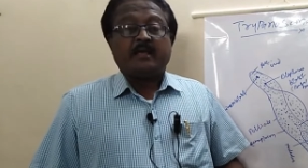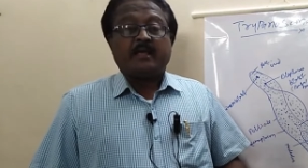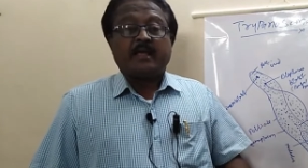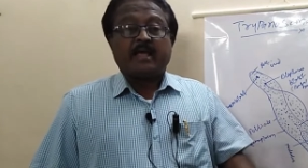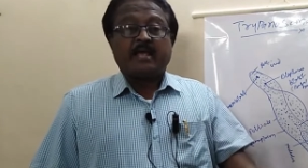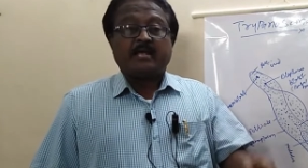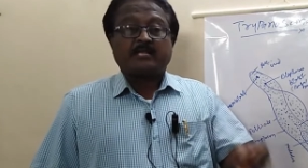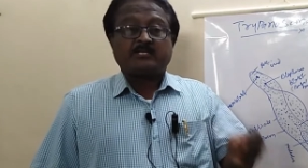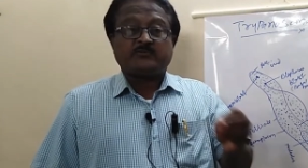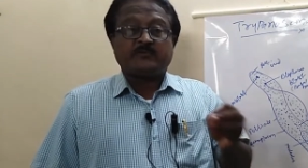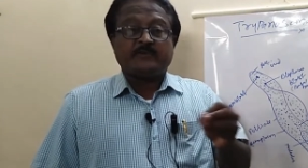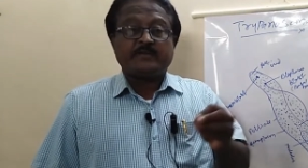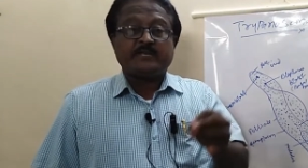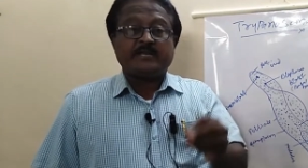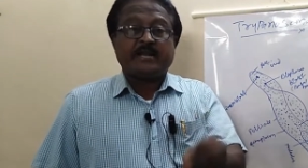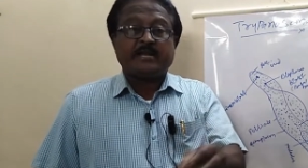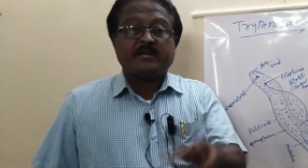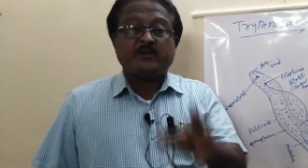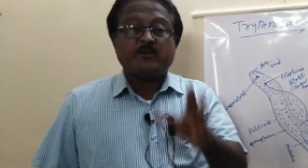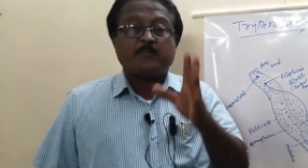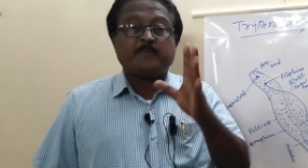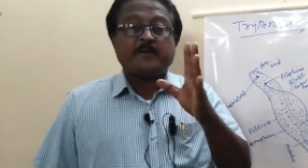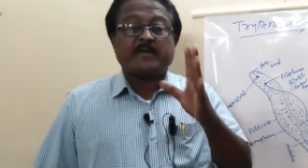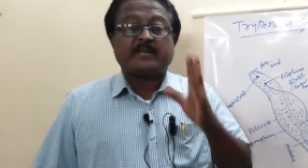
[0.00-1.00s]
actually
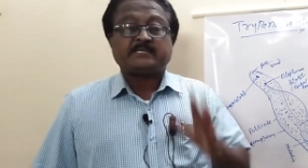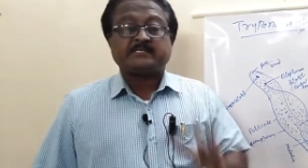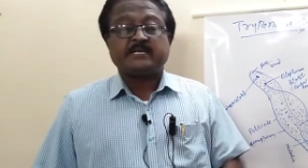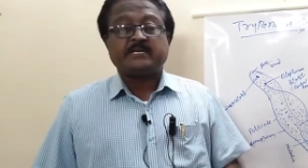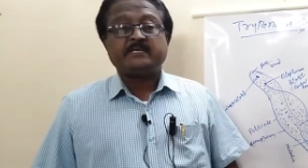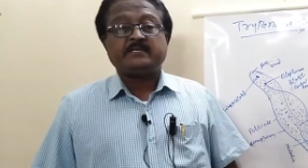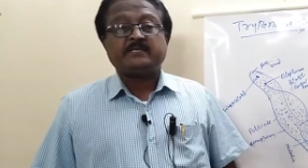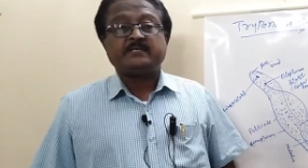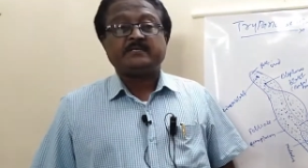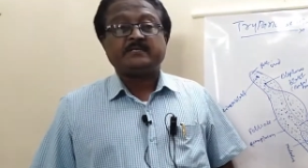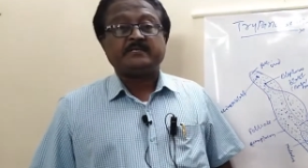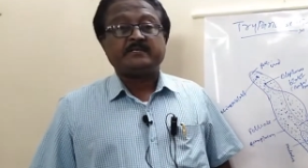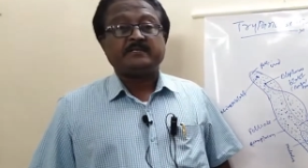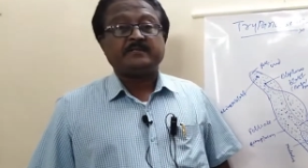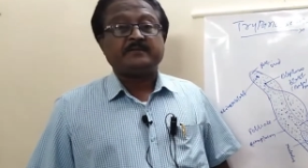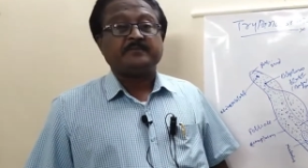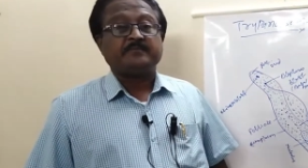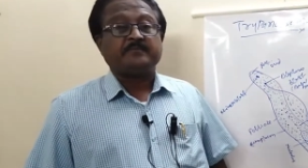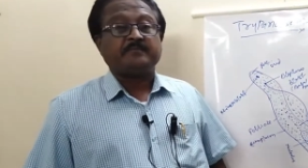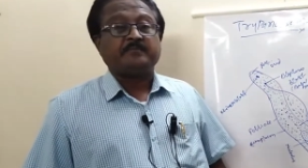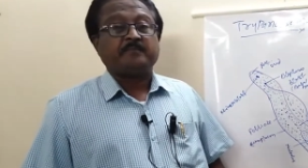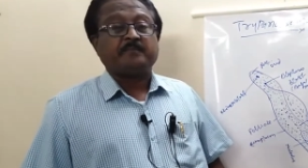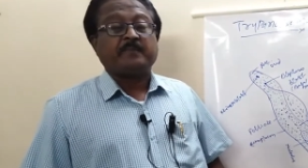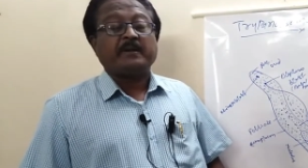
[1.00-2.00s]
endoparasite,
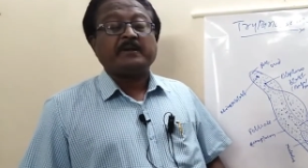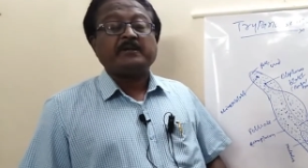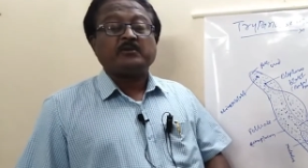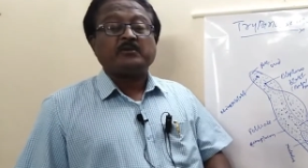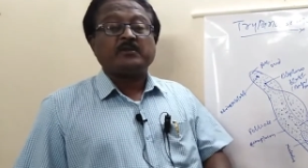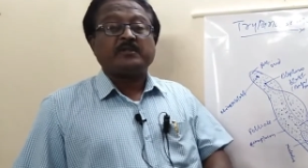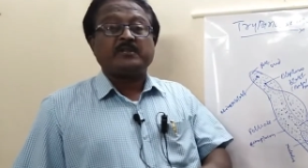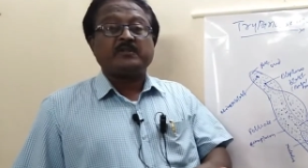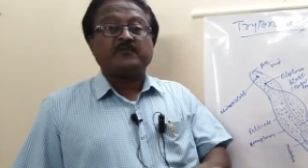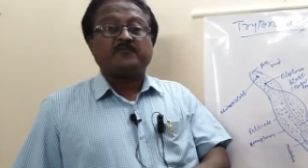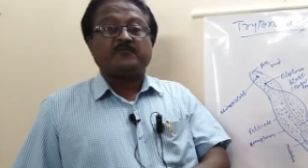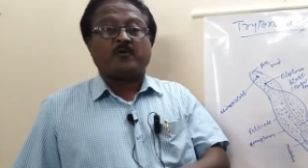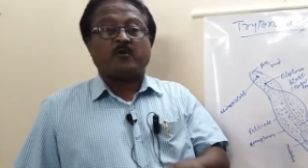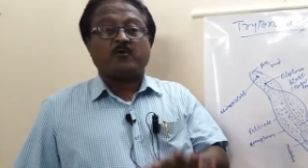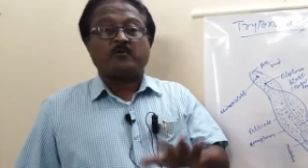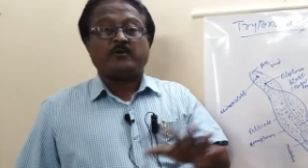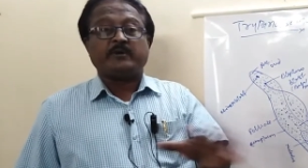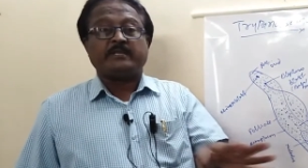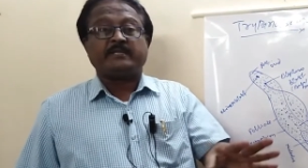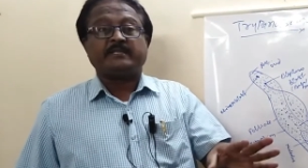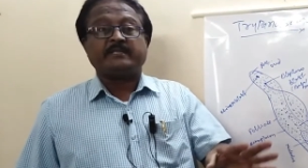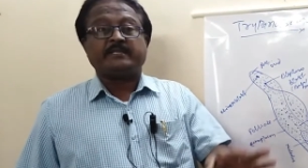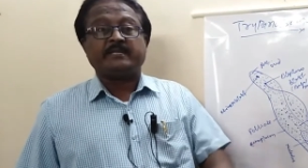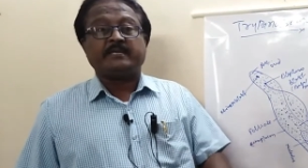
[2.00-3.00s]
particularly found
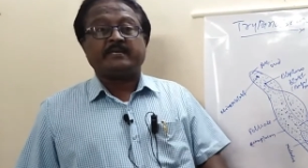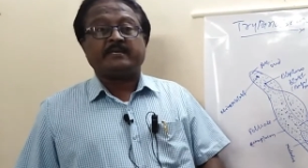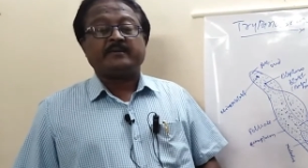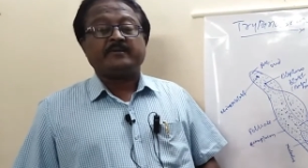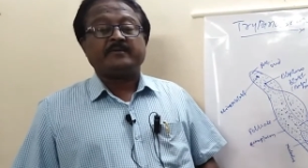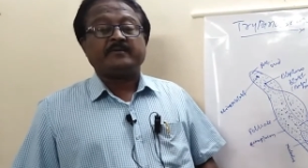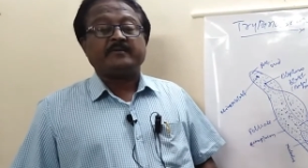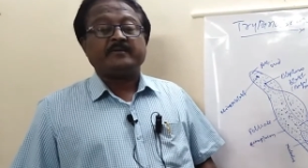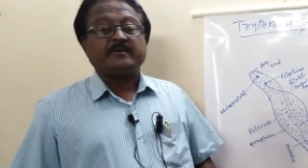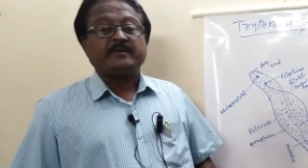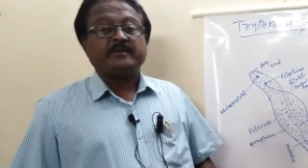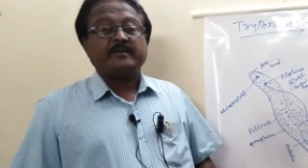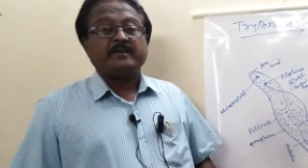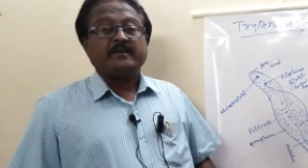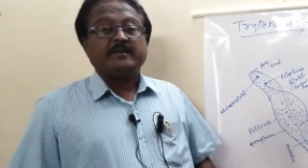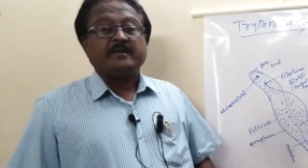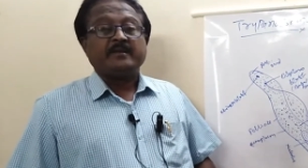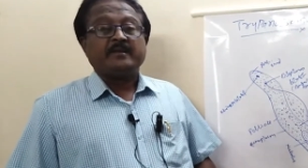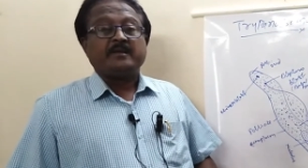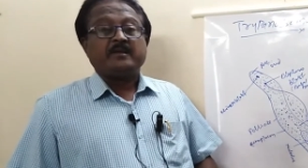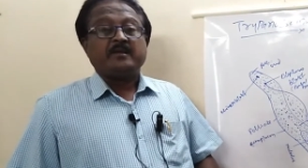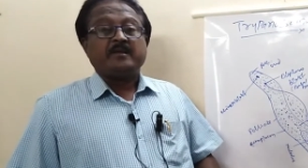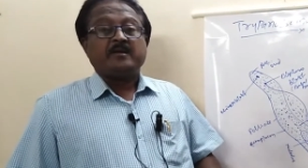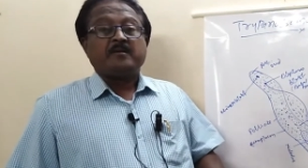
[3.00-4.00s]
in the
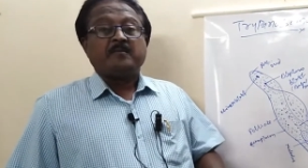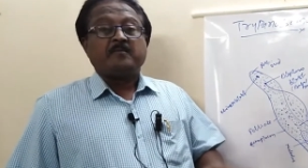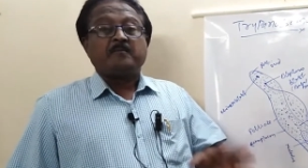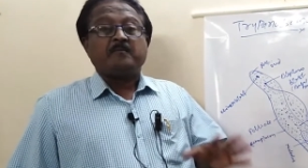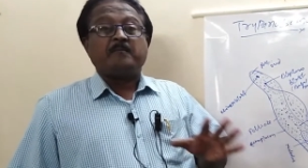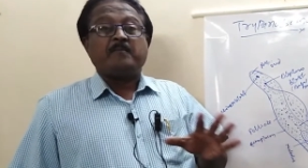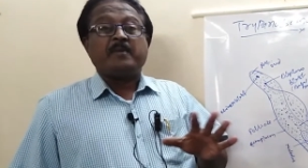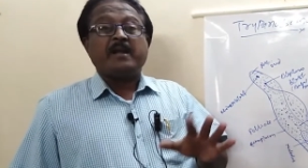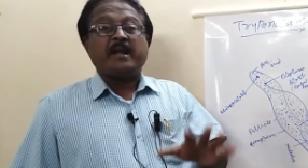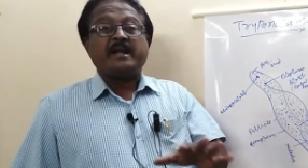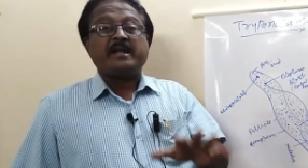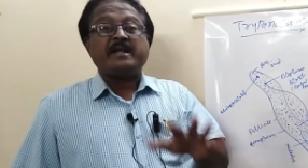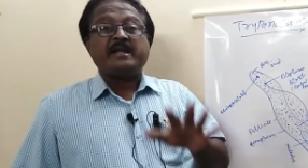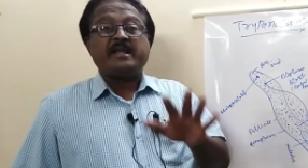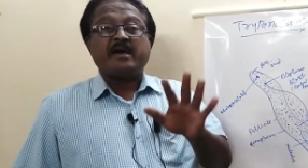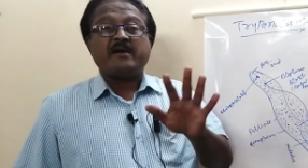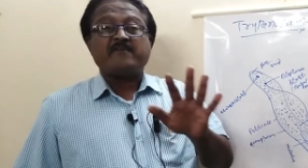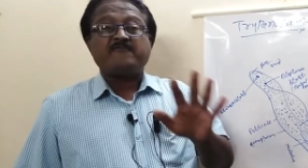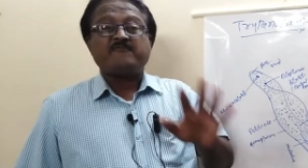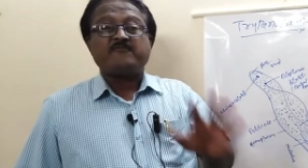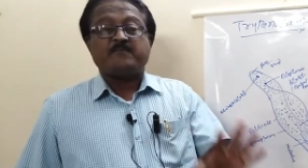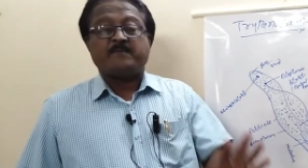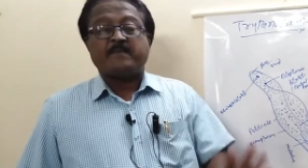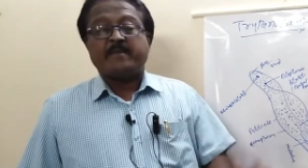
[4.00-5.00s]
blood
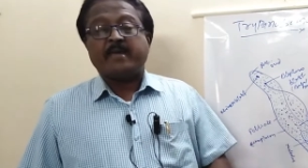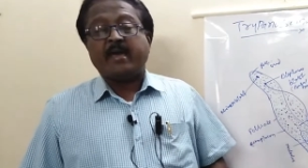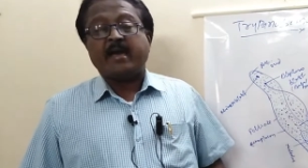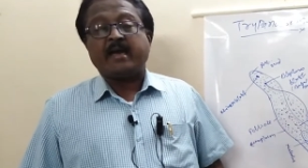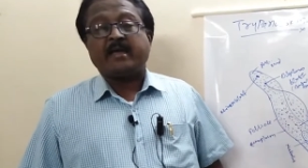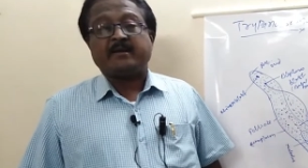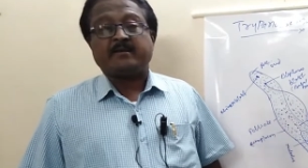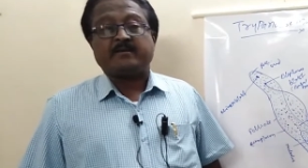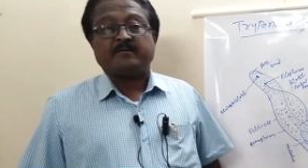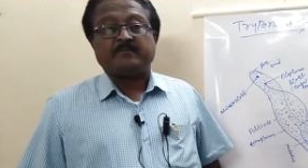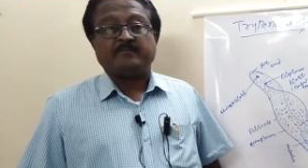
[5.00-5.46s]
of man.